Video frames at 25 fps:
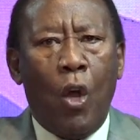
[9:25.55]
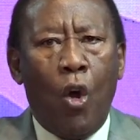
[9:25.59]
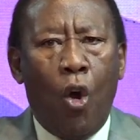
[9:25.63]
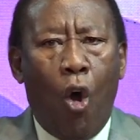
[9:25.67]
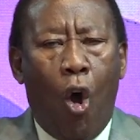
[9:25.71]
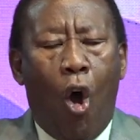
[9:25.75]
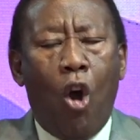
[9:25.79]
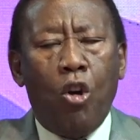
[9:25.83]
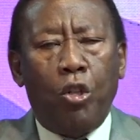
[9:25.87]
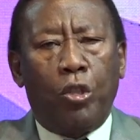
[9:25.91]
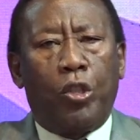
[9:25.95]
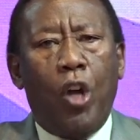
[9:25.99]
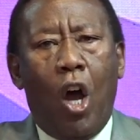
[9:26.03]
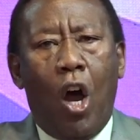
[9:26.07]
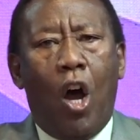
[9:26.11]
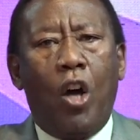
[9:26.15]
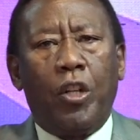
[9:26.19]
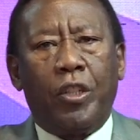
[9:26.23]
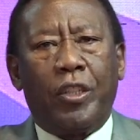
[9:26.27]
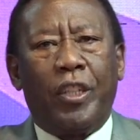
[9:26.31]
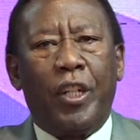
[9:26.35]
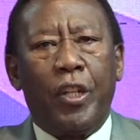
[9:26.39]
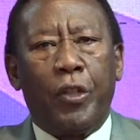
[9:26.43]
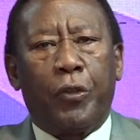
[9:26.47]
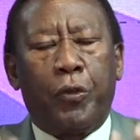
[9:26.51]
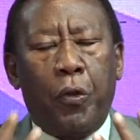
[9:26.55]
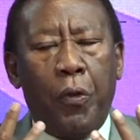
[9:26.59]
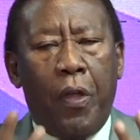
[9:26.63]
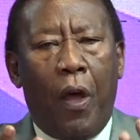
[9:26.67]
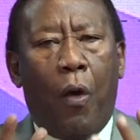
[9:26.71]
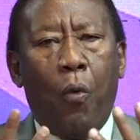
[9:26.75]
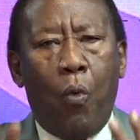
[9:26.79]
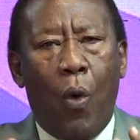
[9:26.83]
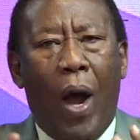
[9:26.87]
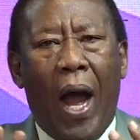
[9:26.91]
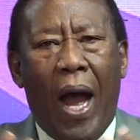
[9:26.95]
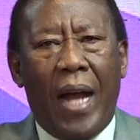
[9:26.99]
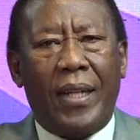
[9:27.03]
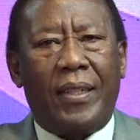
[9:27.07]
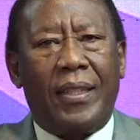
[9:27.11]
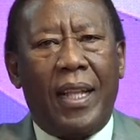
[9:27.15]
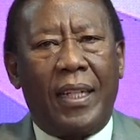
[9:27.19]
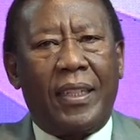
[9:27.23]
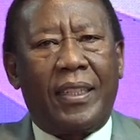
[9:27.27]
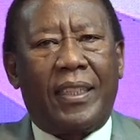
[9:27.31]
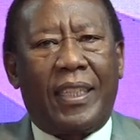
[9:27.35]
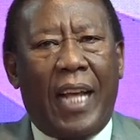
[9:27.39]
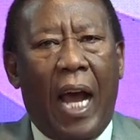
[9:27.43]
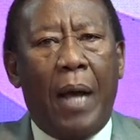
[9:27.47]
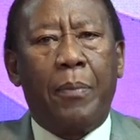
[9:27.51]
Hold on to the word
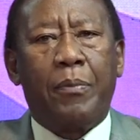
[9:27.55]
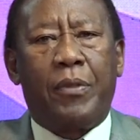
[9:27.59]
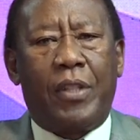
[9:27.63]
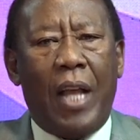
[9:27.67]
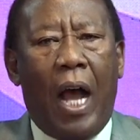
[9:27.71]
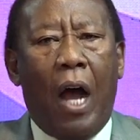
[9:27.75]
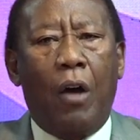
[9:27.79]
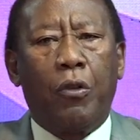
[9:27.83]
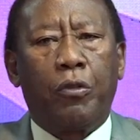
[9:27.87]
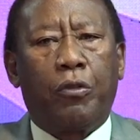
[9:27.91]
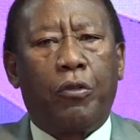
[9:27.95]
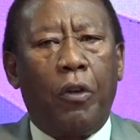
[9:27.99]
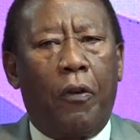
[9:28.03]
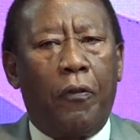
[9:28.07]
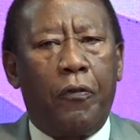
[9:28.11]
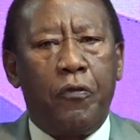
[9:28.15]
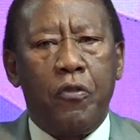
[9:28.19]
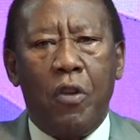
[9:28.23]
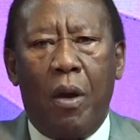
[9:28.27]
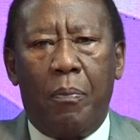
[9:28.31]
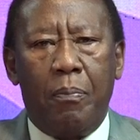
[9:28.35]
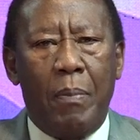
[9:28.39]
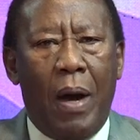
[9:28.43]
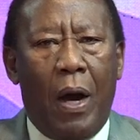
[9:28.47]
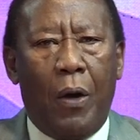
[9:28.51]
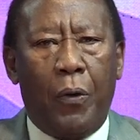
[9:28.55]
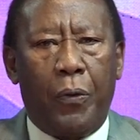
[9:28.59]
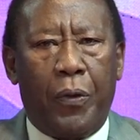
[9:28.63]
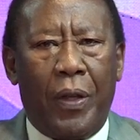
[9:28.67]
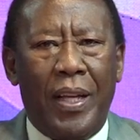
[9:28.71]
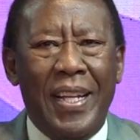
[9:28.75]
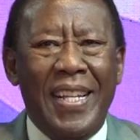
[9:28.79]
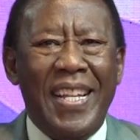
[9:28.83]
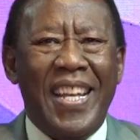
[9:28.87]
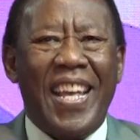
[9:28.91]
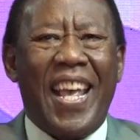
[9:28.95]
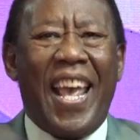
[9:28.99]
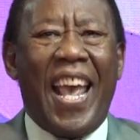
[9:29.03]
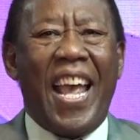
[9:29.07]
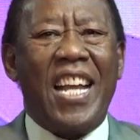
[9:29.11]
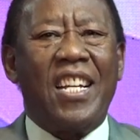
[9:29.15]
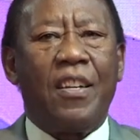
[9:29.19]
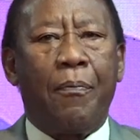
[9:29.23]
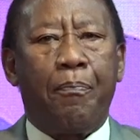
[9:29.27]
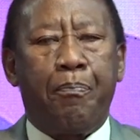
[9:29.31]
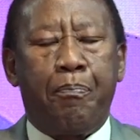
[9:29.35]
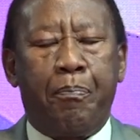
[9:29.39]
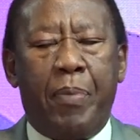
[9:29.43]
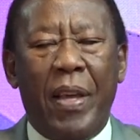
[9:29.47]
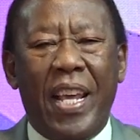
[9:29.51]
that comes out of your mouth
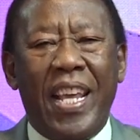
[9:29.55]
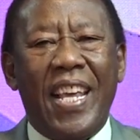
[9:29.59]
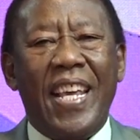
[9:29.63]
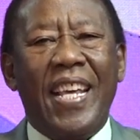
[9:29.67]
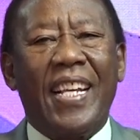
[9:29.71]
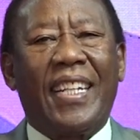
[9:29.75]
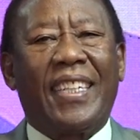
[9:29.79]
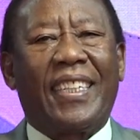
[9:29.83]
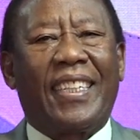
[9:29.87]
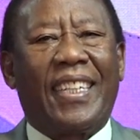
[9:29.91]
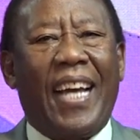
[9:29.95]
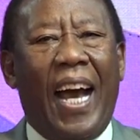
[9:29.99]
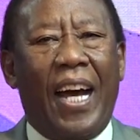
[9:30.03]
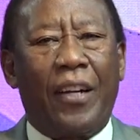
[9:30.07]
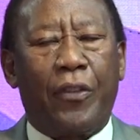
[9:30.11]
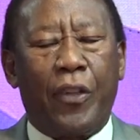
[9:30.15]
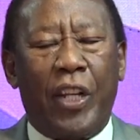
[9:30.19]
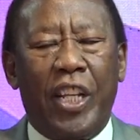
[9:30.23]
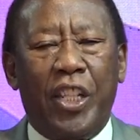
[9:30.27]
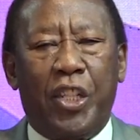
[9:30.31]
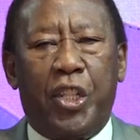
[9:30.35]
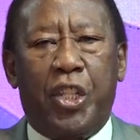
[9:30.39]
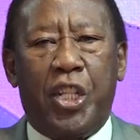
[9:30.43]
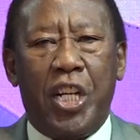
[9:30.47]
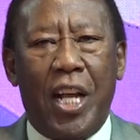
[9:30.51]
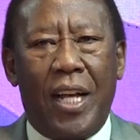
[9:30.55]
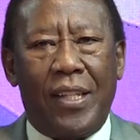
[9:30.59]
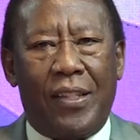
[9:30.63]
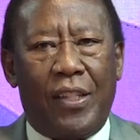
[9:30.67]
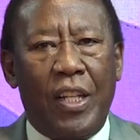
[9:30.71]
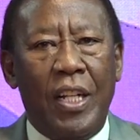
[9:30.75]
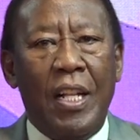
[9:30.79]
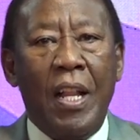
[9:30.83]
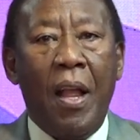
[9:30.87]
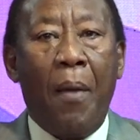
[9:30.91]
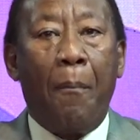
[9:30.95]
and be courageous.